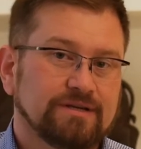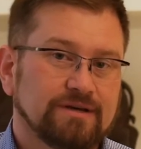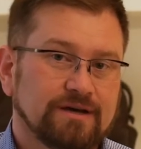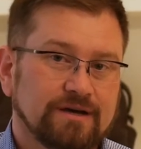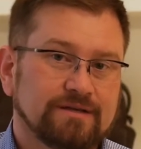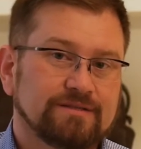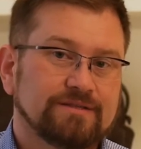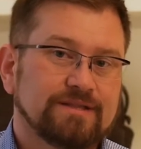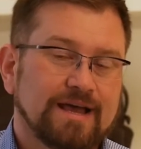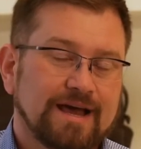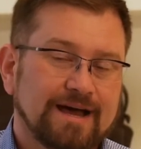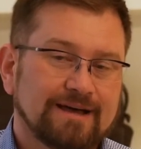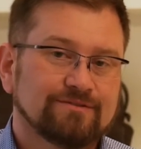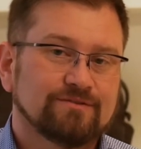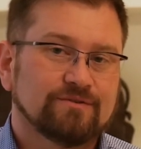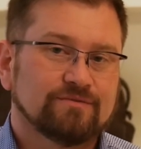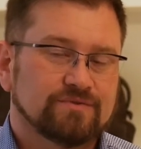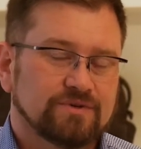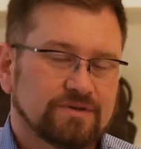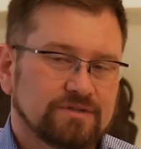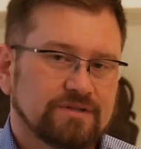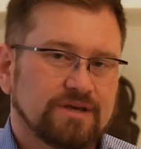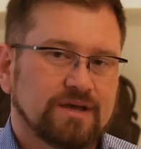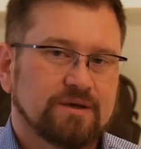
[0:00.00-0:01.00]
at the end
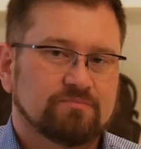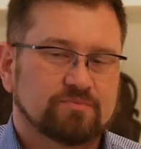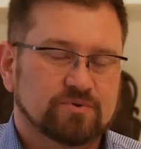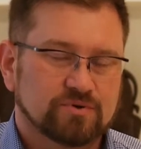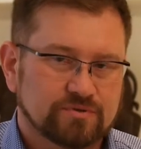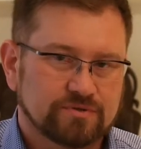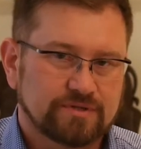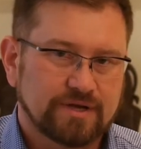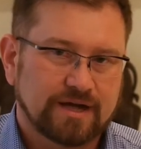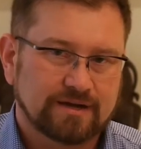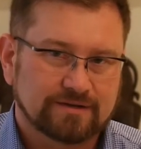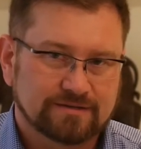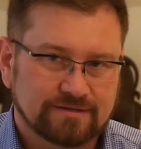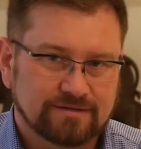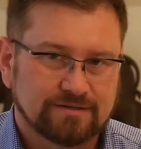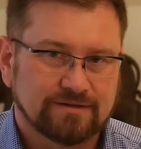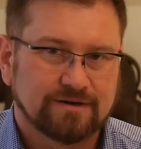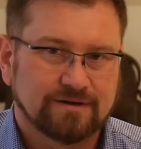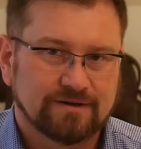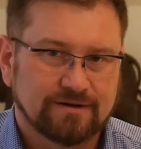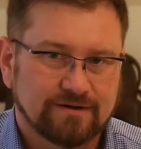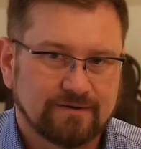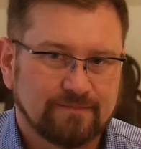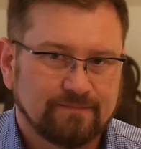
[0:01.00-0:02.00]
of the day protects
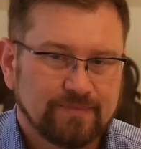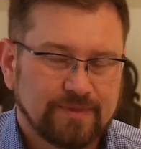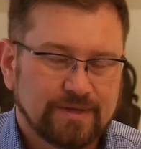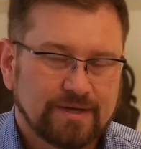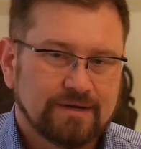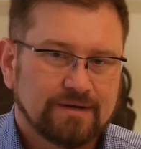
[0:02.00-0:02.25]
the